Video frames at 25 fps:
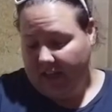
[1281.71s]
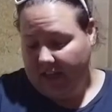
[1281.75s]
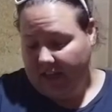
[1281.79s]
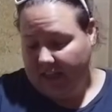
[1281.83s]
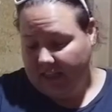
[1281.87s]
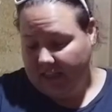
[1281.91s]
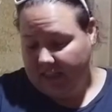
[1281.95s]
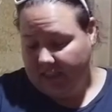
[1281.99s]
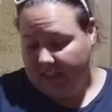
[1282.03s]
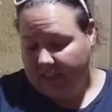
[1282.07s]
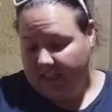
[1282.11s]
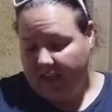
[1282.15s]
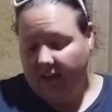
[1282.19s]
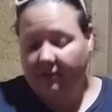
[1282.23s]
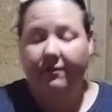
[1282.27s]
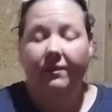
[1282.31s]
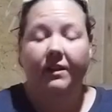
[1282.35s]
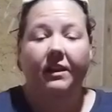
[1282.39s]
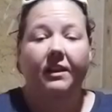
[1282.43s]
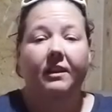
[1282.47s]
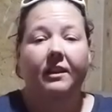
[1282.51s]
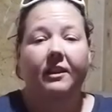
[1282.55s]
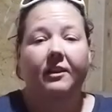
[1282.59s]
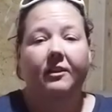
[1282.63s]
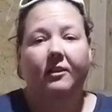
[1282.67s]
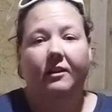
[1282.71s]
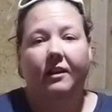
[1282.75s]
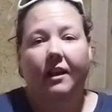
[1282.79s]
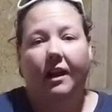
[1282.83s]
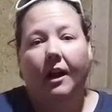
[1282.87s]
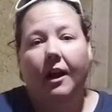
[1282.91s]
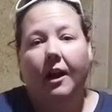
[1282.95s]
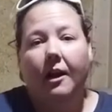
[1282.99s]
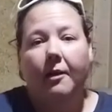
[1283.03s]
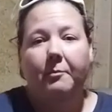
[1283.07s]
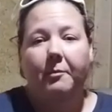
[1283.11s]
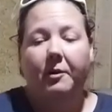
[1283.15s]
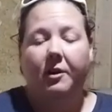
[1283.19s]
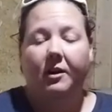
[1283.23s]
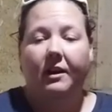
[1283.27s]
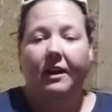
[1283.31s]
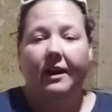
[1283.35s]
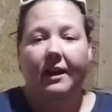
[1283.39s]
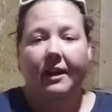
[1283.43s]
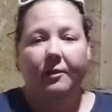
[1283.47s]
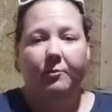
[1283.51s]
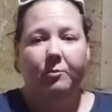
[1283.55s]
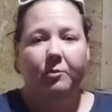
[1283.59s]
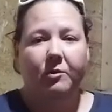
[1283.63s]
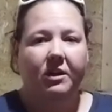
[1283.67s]
That's definitely gonna up our
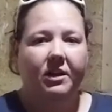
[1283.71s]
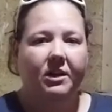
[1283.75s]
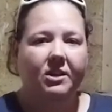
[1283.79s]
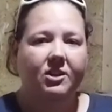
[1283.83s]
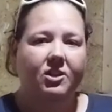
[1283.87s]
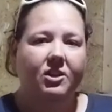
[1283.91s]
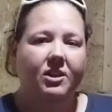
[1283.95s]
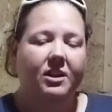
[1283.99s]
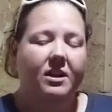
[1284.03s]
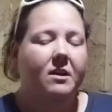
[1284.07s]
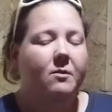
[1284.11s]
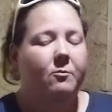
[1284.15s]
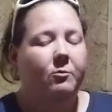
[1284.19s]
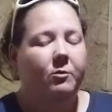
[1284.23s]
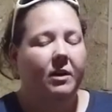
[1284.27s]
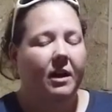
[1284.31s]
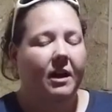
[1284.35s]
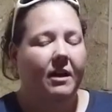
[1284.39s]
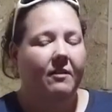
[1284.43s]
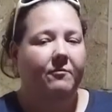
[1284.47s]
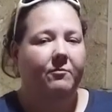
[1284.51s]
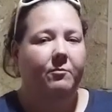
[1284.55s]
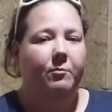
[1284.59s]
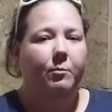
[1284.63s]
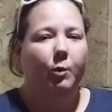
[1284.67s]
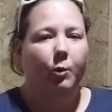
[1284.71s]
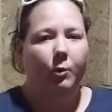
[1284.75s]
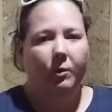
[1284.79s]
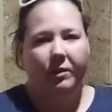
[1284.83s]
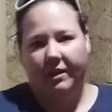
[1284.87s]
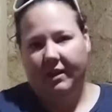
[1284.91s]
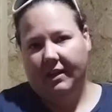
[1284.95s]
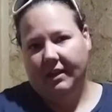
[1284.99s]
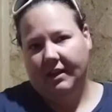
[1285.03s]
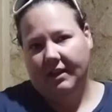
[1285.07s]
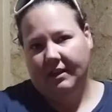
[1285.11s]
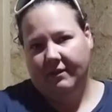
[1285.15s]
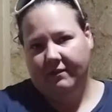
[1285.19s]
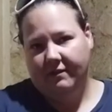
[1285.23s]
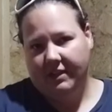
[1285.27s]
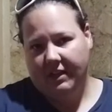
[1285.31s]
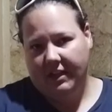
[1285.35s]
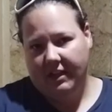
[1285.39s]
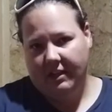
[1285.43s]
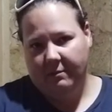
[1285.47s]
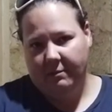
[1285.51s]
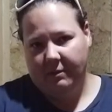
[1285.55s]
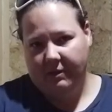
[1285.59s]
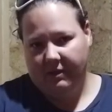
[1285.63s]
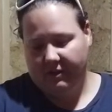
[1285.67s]
egg production, and we'll have more than enough to
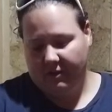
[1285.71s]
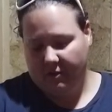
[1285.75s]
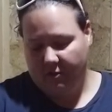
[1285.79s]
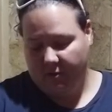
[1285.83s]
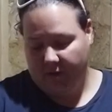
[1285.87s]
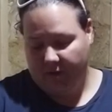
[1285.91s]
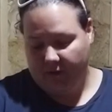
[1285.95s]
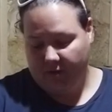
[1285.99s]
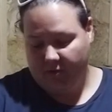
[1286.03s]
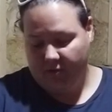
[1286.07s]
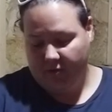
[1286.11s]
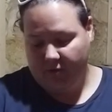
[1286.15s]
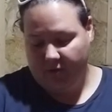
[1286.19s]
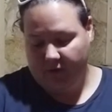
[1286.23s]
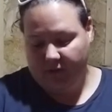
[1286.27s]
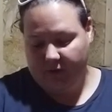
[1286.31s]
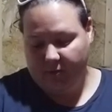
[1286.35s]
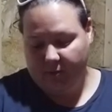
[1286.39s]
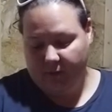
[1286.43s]
keep us going through